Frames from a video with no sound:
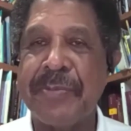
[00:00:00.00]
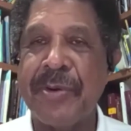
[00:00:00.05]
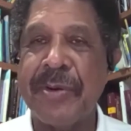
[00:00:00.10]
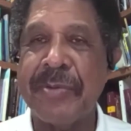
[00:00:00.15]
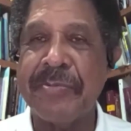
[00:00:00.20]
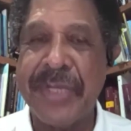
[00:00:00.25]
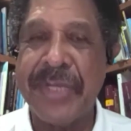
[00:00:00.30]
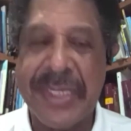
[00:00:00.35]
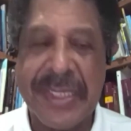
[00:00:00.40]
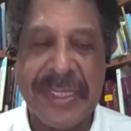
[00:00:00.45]

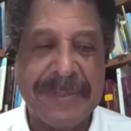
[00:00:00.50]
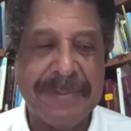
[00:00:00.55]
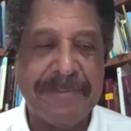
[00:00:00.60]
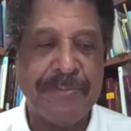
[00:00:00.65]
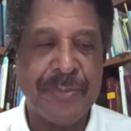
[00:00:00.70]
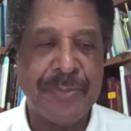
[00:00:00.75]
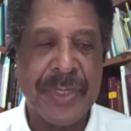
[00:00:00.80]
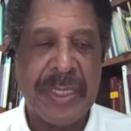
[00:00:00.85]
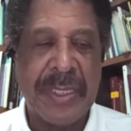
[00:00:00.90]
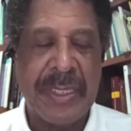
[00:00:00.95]
point B,
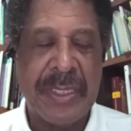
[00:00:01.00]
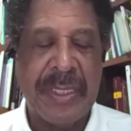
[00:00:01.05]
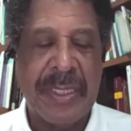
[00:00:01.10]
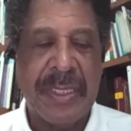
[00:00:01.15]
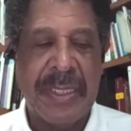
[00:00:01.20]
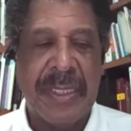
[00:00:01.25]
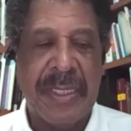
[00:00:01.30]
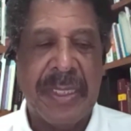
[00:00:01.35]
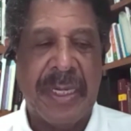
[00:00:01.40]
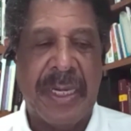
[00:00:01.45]

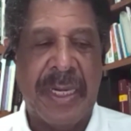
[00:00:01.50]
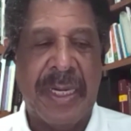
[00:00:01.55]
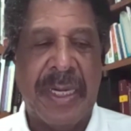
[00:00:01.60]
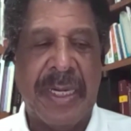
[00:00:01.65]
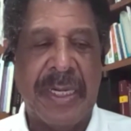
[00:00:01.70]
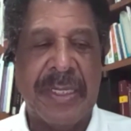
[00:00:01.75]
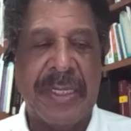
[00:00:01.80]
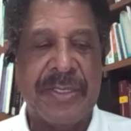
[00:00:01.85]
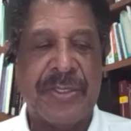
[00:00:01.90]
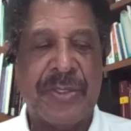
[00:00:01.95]

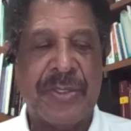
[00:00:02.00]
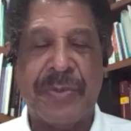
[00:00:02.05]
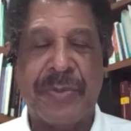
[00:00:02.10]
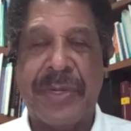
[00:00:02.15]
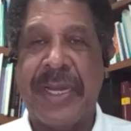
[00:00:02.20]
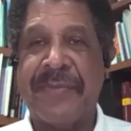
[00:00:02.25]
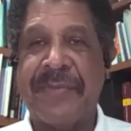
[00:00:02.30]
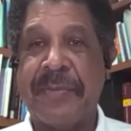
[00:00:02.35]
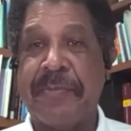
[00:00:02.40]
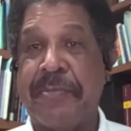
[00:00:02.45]
do
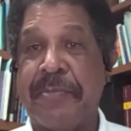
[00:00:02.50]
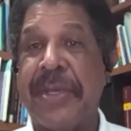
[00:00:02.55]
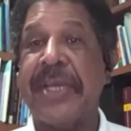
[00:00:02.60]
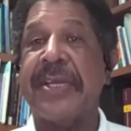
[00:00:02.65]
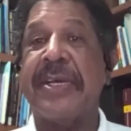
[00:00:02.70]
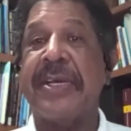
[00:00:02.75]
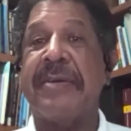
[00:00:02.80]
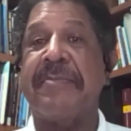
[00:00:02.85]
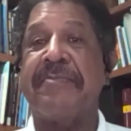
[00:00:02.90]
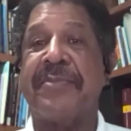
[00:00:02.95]
we have to
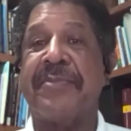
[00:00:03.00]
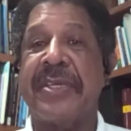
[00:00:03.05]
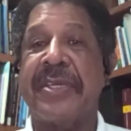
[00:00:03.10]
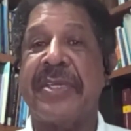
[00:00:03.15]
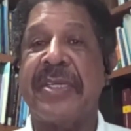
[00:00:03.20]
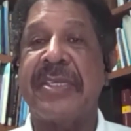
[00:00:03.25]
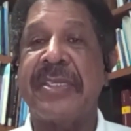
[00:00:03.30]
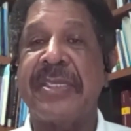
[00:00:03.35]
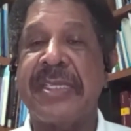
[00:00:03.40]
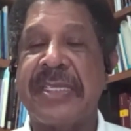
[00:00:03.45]
pick up
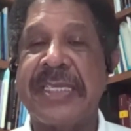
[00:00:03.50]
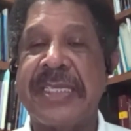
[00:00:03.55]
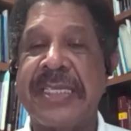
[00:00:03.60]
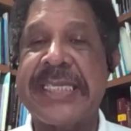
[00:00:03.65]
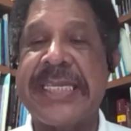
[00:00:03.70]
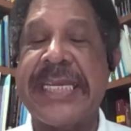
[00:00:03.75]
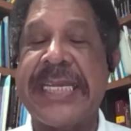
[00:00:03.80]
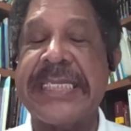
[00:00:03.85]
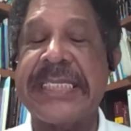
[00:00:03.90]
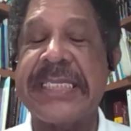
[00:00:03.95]

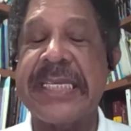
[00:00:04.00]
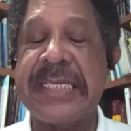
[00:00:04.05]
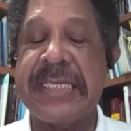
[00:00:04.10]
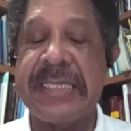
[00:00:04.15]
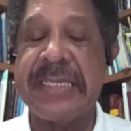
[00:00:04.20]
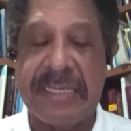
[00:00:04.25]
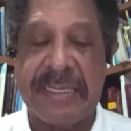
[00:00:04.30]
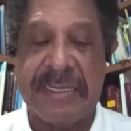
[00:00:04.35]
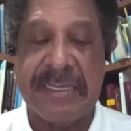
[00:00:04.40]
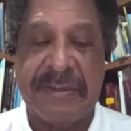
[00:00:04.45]
the
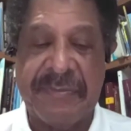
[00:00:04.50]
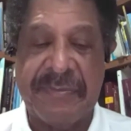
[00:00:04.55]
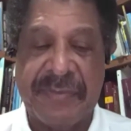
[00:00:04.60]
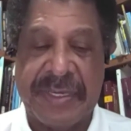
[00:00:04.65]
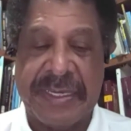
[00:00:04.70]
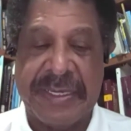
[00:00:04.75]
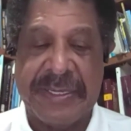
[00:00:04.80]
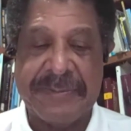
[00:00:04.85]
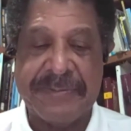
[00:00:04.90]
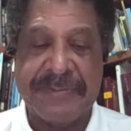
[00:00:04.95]
teaching of
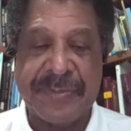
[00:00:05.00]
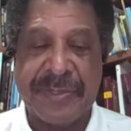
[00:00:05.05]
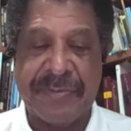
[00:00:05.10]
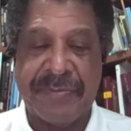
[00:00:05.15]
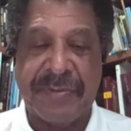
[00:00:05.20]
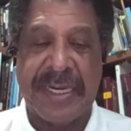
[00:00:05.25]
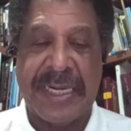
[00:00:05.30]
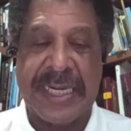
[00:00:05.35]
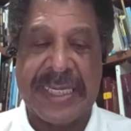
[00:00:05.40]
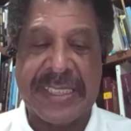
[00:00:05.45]

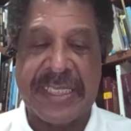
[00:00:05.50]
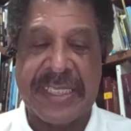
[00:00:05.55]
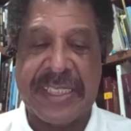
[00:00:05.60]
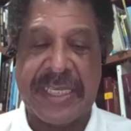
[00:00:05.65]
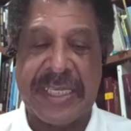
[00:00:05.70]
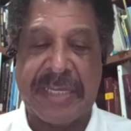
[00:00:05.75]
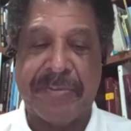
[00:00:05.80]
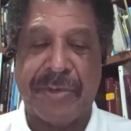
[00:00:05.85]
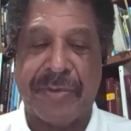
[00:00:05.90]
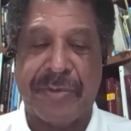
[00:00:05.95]
the
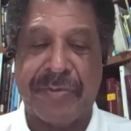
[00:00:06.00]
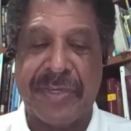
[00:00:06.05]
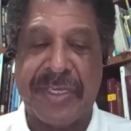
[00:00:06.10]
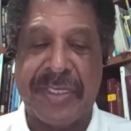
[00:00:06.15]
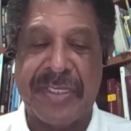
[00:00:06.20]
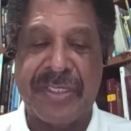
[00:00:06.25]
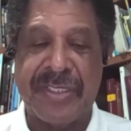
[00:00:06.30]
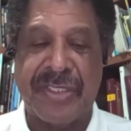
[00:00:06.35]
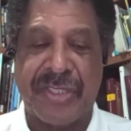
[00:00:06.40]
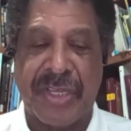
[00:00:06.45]
relationship
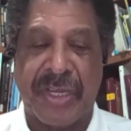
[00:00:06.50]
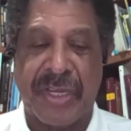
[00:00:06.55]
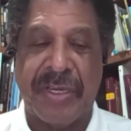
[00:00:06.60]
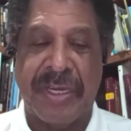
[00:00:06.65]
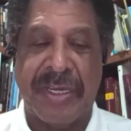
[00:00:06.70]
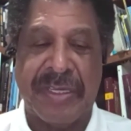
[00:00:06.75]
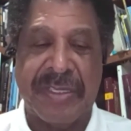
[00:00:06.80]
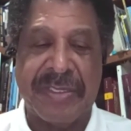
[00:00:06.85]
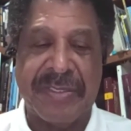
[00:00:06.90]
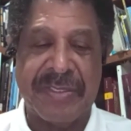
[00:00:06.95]
between
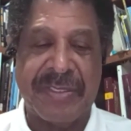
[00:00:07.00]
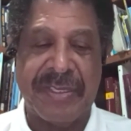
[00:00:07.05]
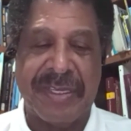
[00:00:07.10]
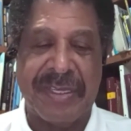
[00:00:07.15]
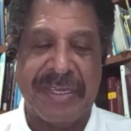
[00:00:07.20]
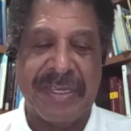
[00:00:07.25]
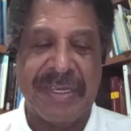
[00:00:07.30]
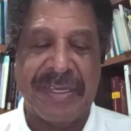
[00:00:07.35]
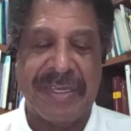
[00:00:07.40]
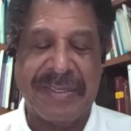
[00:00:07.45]

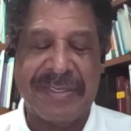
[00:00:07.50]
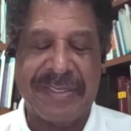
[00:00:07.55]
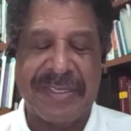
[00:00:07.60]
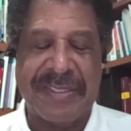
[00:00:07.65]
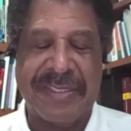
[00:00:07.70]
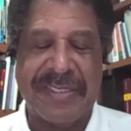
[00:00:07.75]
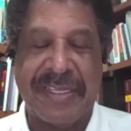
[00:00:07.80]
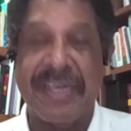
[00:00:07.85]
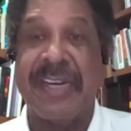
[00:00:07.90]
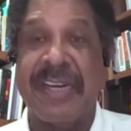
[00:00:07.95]

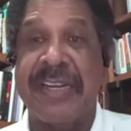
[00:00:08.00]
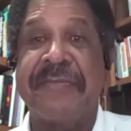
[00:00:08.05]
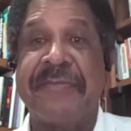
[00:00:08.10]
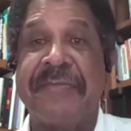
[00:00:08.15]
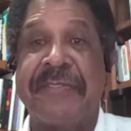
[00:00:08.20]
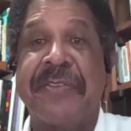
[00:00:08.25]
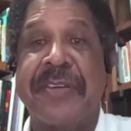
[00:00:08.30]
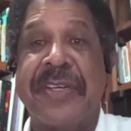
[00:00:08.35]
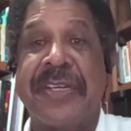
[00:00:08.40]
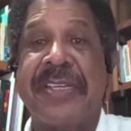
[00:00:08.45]

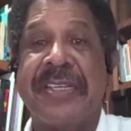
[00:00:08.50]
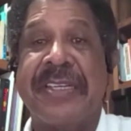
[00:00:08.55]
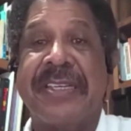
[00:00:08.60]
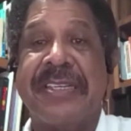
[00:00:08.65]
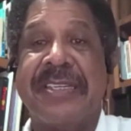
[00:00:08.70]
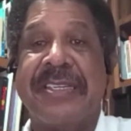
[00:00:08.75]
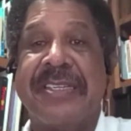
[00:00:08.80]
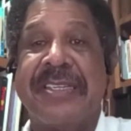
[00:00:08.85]
delivery,